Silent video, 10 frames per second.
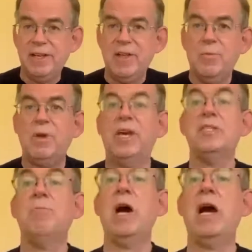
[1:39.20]

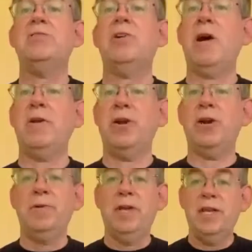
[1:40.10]
because my
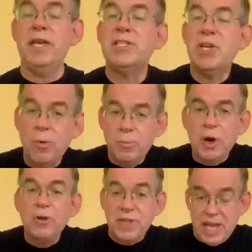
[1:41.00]
daughter is her
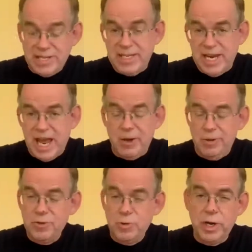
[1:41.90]
birthday today,
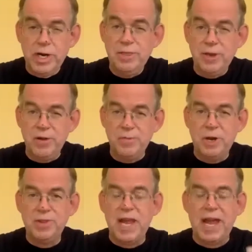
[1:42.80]
on 23rd
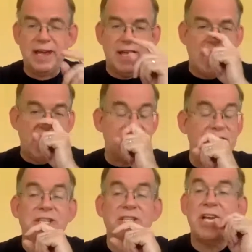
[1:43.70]
birthday, and
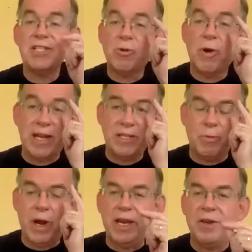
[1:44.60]
she just
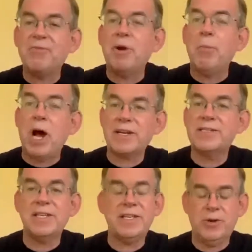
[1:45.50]
graduated from
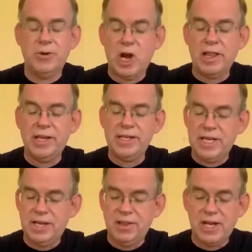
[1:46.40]
Occidental College
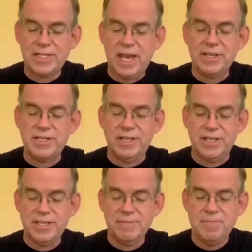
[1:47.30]
in Los
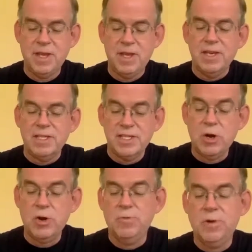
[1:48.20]
Angeles.
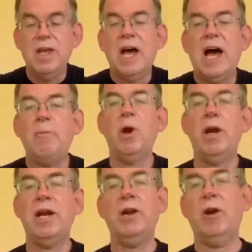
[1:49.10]
So I'm
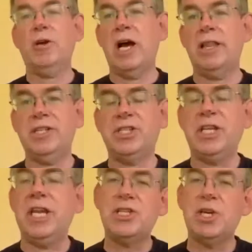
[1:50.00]
wearing her college
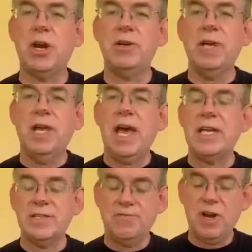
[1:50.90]
t-shirt
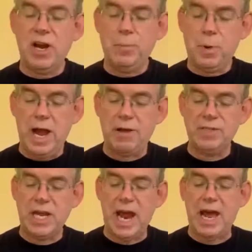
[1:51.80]
as a very proud
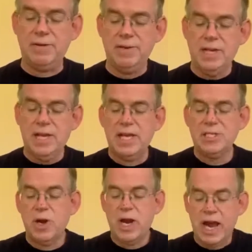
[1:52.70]
dad. And
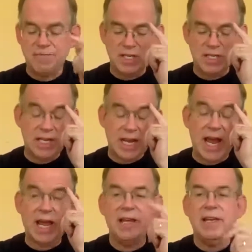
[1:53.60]
so I have to
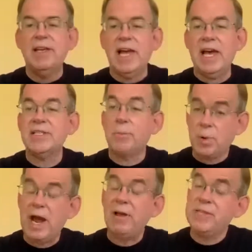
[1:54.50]
say, as a
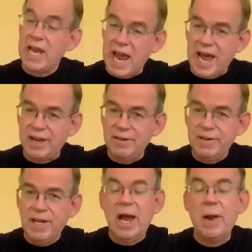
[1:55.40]
proud dad,
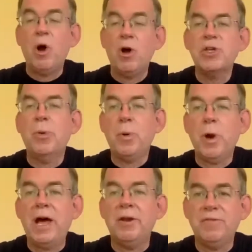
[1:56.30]
I'm also
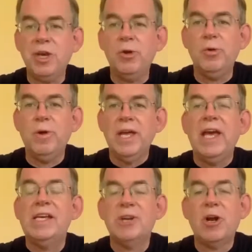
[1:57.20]
proud of you
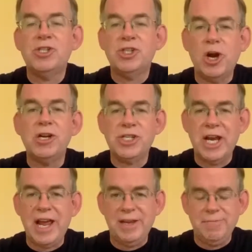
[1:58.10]
as our
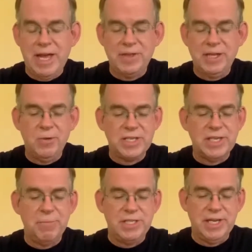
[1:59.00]
chargé at the U.S.
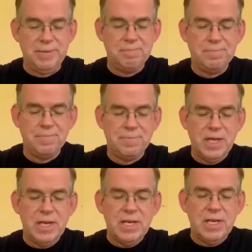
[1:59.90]
Embassy.
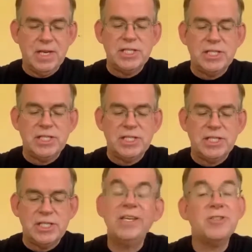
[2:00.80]
So
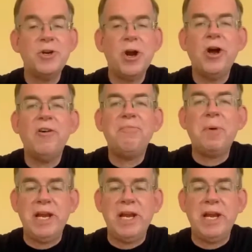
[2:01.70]
can you start off by